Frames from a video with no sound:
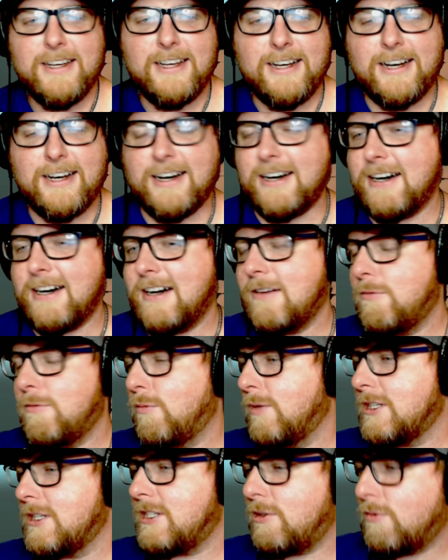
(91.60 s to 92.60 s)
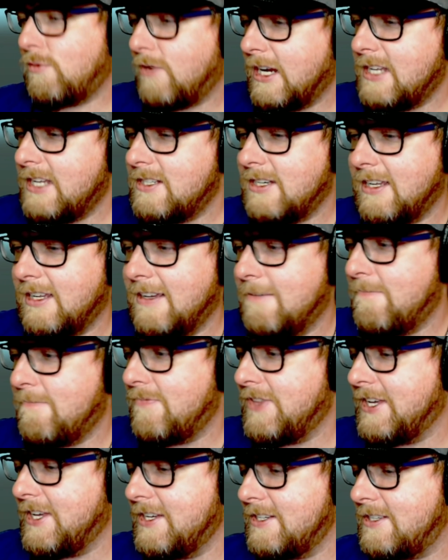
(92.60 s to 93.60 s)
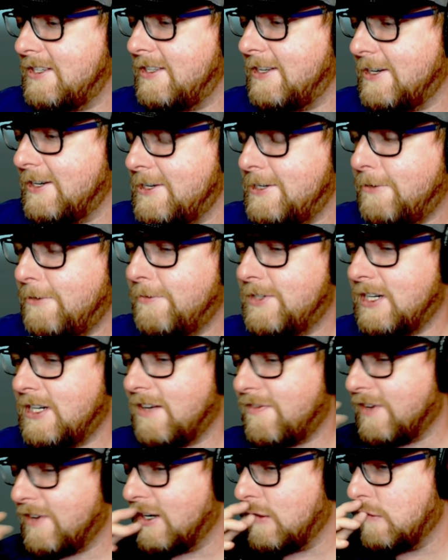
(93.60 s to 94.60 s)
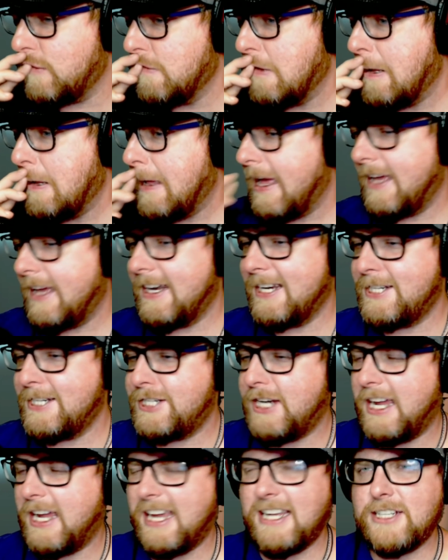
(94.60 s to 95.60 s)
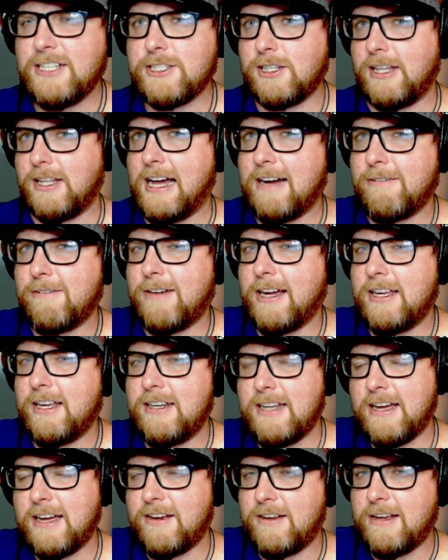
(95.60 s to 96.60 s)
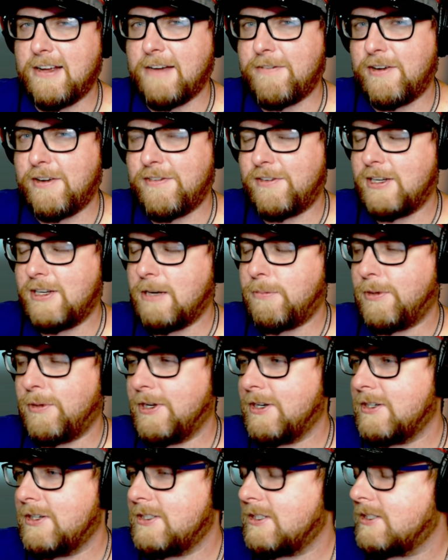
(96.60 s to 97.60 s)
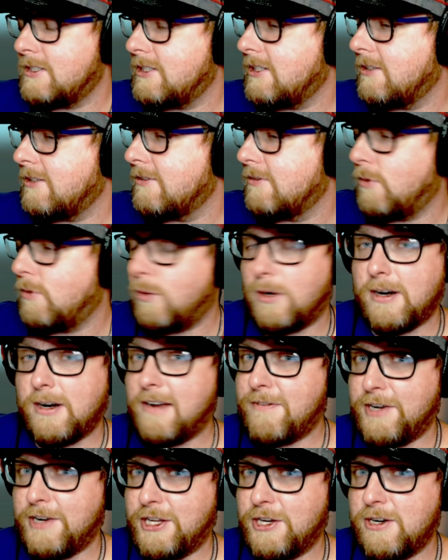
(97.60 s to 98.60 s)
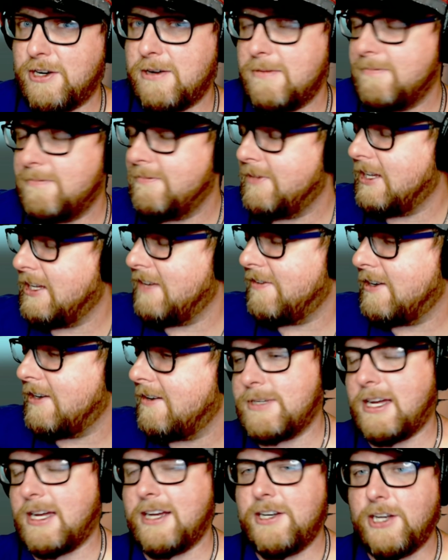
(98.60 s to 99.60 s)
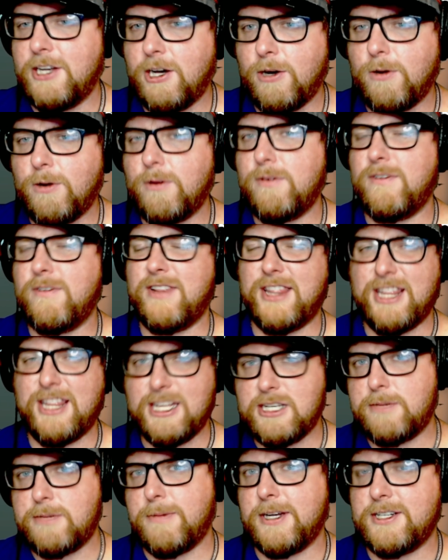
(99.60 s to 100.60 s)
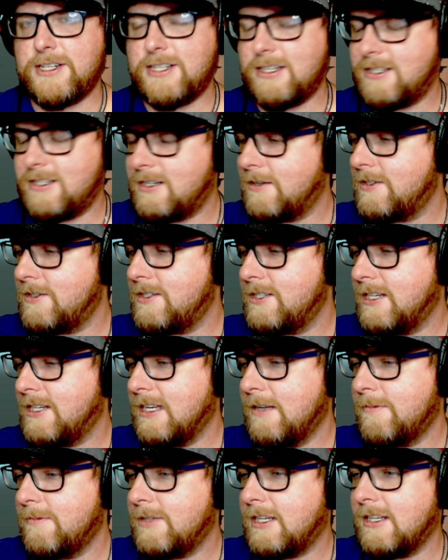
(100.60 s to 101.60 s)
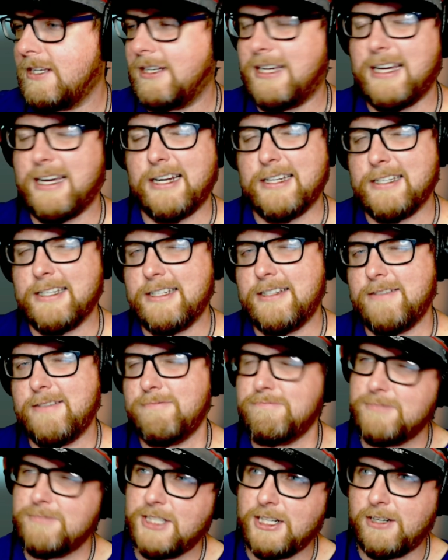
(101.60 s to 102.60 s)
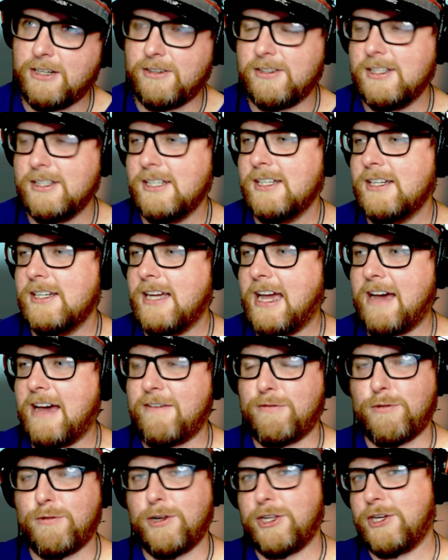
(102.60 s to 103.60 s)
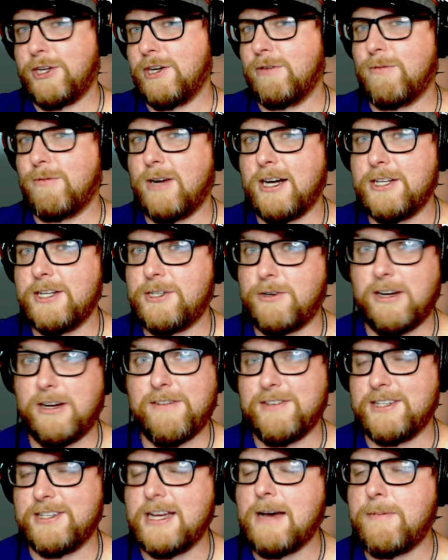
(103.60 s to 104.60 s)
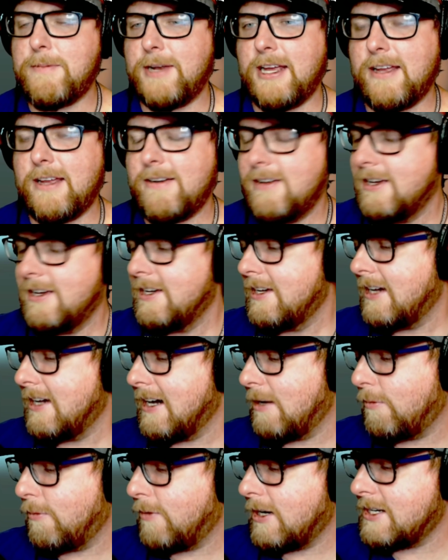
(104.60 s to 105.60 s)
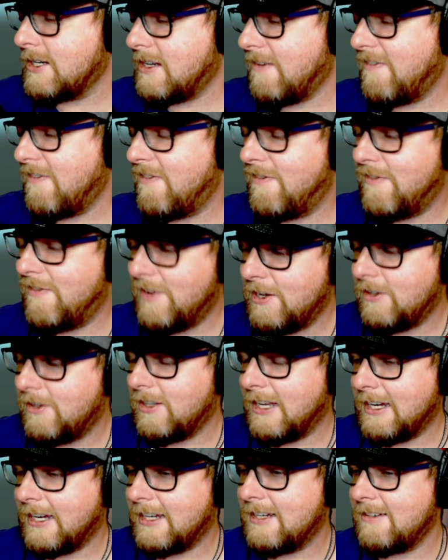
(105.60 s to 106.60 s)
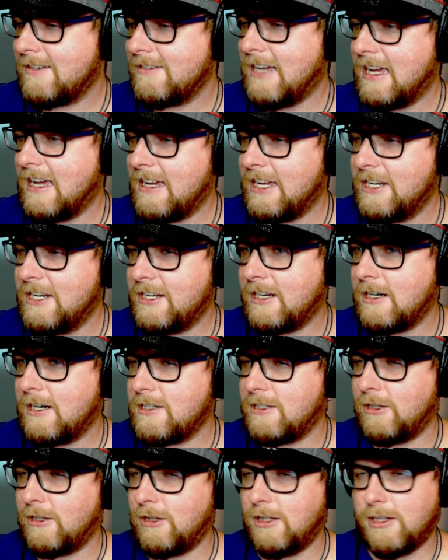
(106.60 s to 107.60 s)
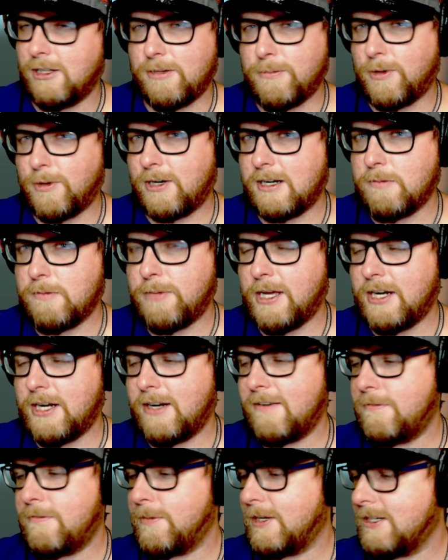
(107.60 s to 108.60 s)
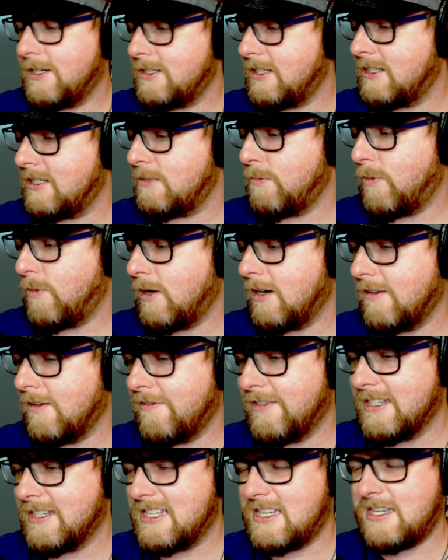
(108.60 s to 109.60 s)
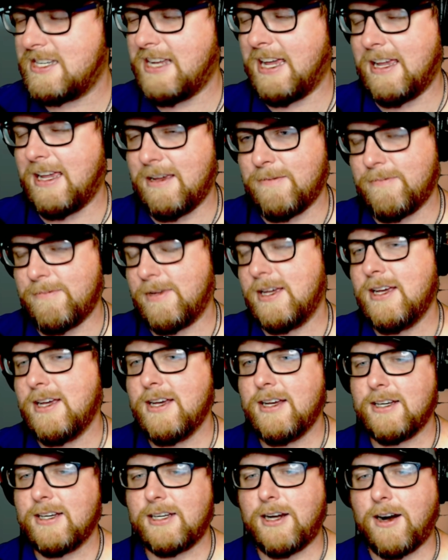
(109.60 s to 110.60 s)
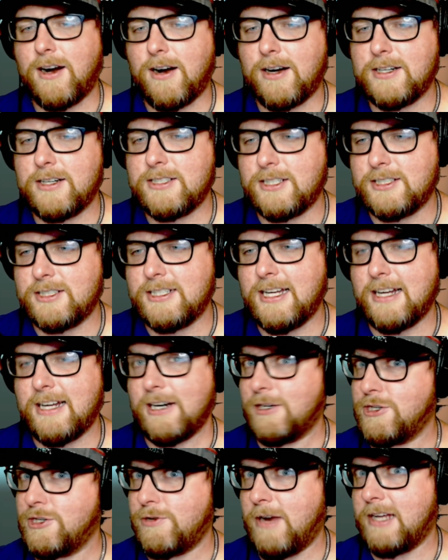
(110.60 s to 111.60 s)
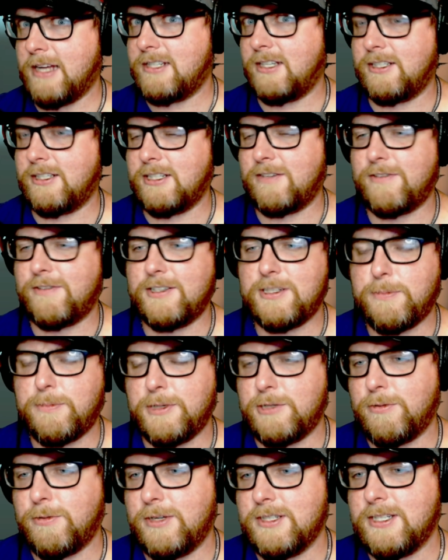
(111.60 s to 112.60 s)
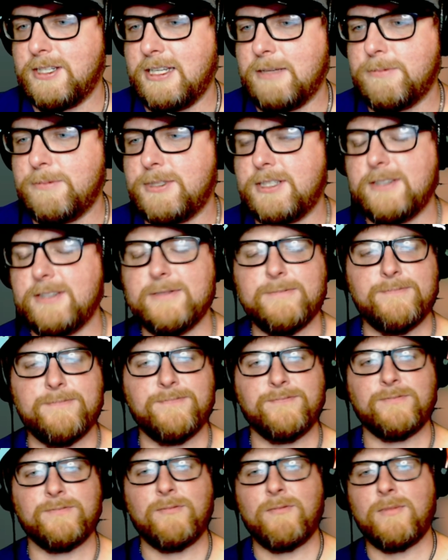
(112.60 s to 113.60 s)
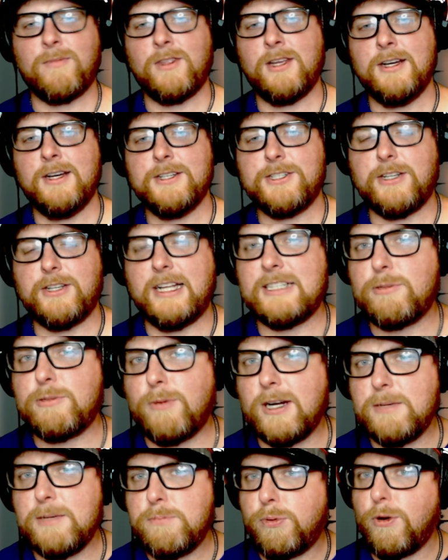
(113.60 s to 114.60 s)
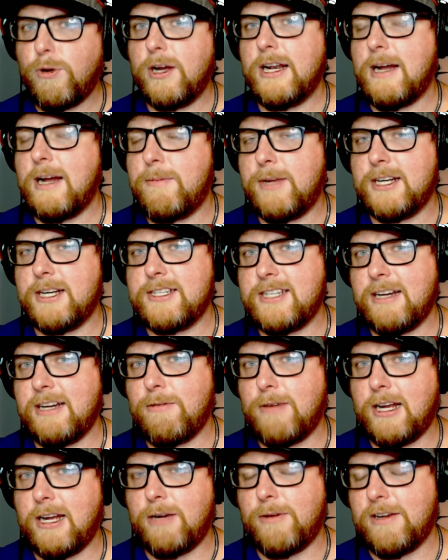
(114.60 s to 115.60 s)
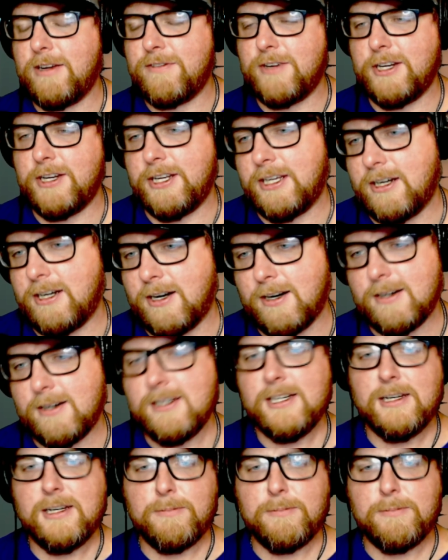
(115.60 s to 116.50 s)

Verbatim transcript: Uh, what's crazy is they're so different and they change a lot, right? Every couple years or so, or every year even. I know this much that certain teams can kind of, you know, have really good runs or even dominate. Uh, whereas I feel like IndyCar is a little more competitive because it's more of the same cars. There's not a drastic difference between teams. So that's one point I'm going to say right away for IndyCar.